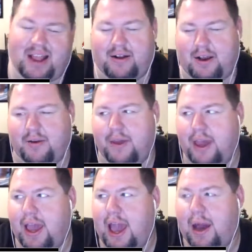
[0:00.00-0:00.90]
know.
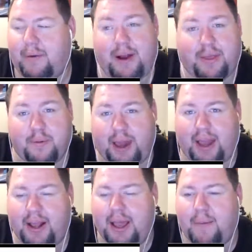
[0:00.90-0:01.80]
I would rather
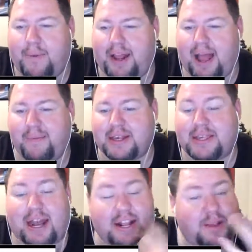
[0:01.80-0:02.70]
wait, but I'm
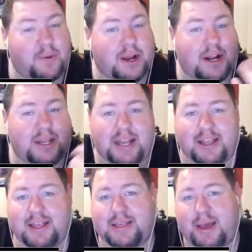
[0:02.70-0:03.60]
excited that we're going to set
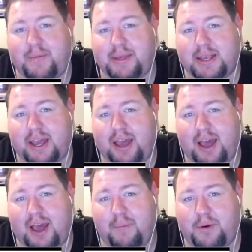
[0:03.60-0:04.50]
this up as a
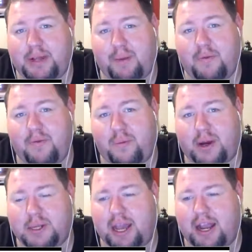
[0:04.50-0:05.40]
Bowtop Movie
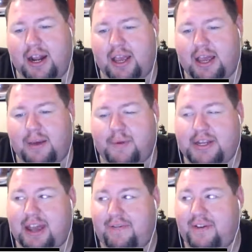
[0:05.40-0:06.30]
Bears night. But
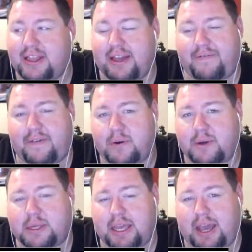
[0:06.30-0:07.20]
definitely,
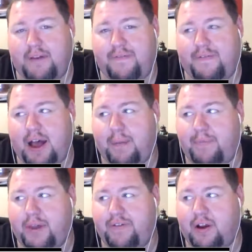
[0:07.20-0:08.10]
folks, if
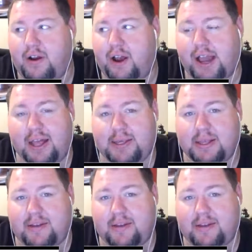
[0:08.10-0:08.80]
you're a Godzilla